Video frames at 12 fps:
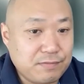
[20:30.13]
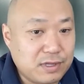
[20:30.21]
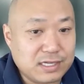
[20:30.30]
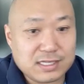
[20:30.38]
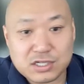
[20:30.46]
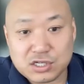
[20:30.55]

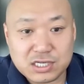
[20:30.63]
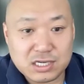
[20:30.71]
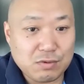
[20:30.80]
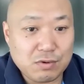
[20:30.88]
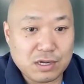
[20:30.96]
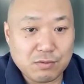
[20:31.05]
let's just
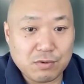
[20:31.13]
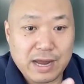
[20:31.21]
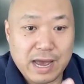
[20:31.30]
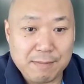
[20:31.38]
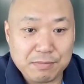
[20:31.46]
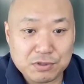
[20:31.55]
see what
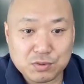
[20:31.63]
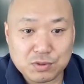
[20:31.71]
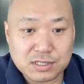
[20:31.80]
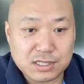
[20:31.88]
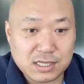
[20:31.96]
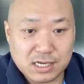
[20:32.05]
happens?
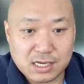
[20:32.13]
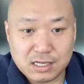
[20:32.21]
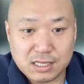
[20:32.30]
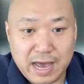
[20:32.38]
What's the